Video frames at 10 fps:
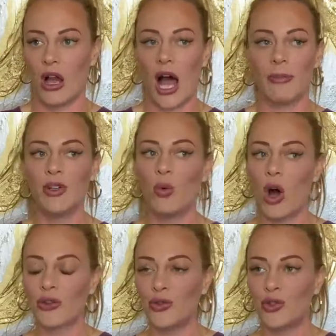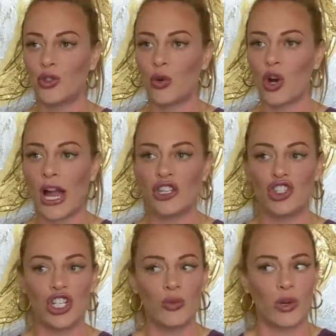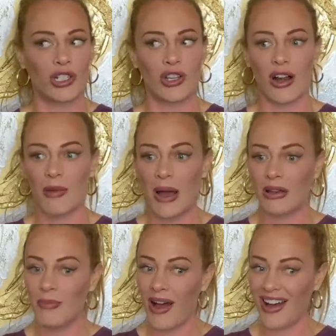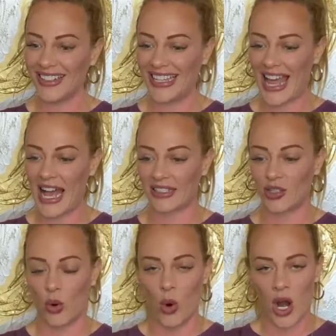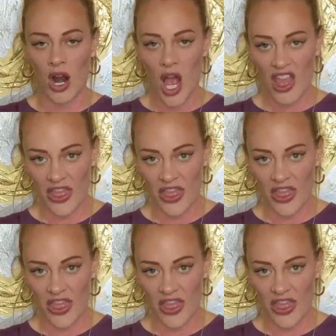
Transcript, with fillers: I'm going to walk through the door and she could want to talk about a podcast or